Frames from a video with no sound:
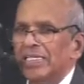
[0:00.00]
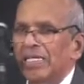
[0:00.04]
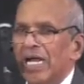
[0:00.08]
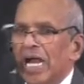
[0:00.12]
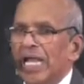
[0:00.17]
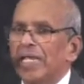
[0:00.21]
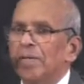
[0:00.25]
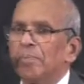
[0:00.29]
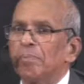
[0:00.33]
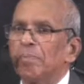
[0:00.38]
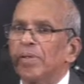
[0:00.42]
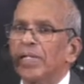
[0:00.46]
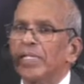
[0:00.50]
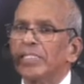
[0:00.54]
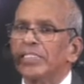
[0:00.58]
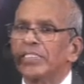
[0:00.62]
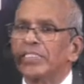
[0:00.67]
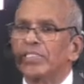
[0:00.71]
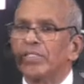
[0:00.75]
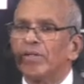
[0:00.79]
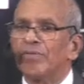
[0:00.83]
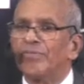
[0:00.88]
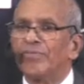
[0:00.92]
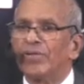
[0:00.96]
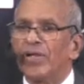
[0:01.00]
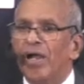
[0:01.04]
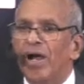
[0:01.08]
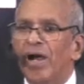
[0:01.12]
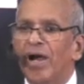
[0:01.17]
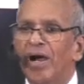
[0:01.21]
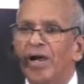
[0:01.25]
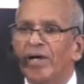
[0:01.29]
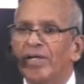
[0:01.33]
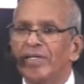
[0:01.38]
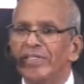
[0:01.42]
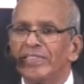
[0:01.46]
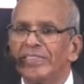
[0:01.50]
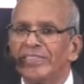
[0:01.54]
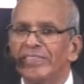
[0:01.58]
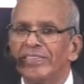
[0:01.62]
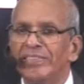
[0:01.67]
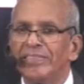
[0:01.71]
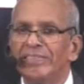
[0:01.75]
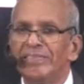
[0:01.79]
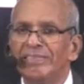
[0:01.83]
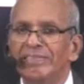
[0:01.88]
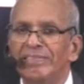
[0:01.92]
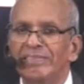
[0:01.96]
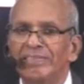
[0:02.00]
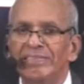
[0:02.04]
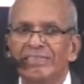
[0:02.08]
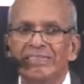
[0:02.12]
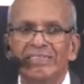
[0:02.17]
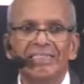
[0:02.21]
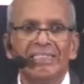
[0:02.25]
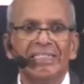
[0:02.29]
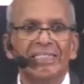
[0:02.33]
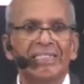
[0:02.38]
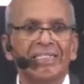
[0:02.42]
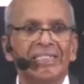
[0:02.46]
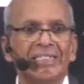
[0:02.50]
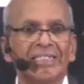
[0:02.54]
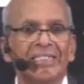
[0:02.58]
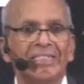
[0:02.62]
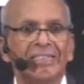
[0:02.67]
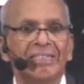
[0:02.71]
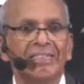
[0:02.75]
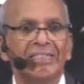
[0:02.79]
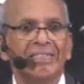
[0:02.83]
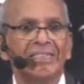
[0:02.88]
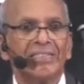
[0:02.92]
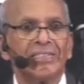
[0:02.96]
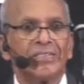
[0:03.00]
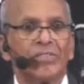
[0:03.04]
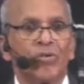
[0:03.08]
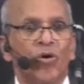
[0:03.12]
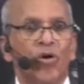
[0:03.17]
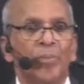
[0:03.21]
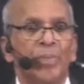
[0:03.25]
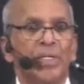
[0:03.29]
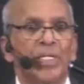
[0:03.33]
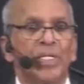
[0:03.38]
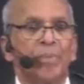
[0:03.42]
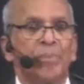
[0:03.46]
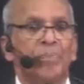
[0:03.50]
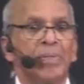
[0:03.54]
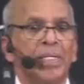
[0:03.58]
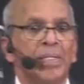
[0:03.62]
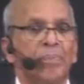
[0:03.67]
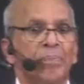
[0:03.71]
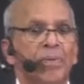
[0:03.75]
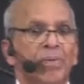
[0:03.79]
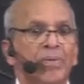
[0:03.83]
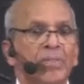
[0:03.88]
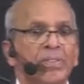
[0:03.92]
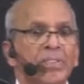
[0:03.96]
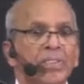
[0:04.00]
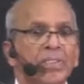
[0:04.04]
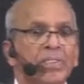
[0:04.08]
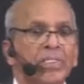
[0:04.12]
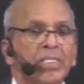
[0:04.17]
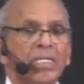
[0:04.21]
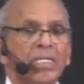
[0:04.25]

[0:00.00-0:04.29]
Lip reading: I am blessed of God. So many people